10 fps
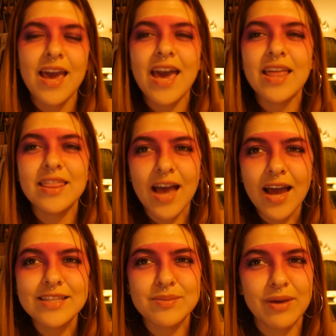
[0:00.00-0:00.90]
and
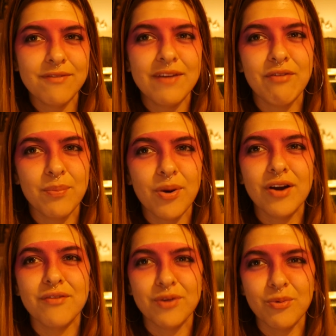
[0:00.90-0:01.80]
that's my favorite
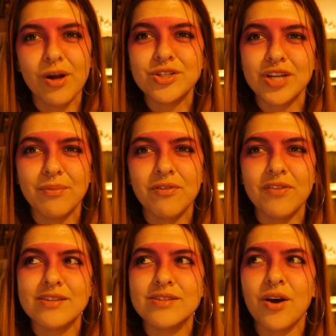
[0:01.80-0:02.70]
part of rewatching a
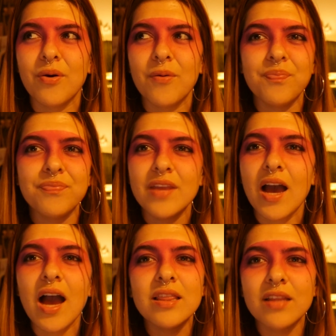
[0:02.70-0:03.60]
movie. So
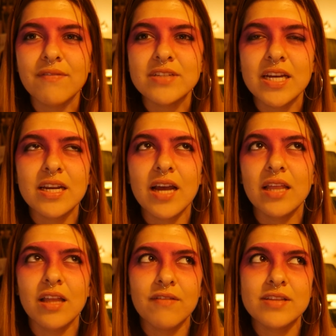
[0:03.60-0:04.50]
I loved it.
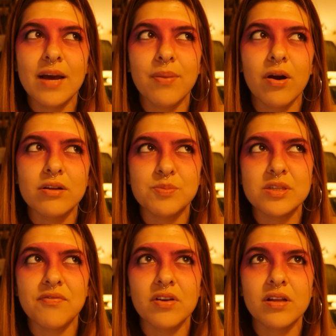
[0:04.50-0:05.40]
I loved that part
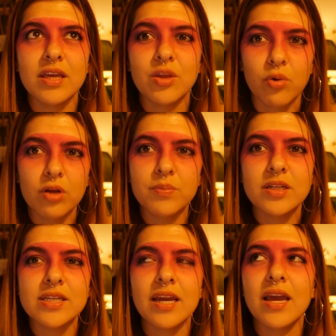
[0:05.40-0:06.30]
specifically. The world
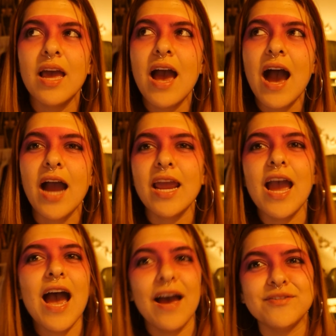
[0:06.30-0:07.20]
building, I
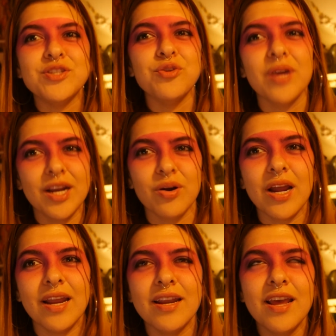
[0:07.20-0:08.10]
have to
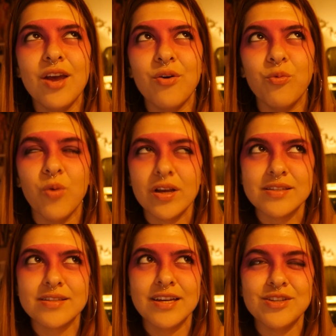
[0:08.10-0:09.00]
reiterate,
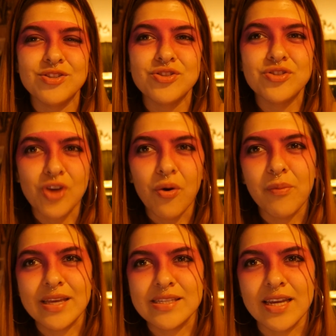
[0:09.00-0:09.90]
was so
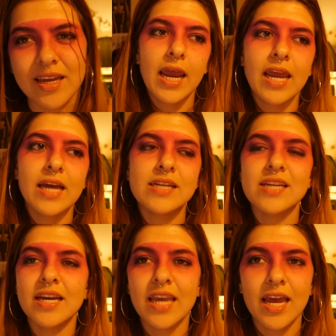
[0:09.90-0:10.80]
amazing.
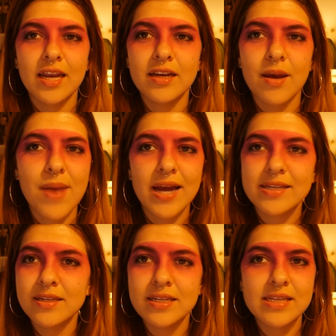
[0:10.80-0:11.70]
And again,
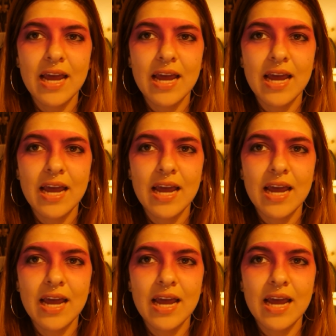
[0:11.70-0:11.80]
Maxine doesn't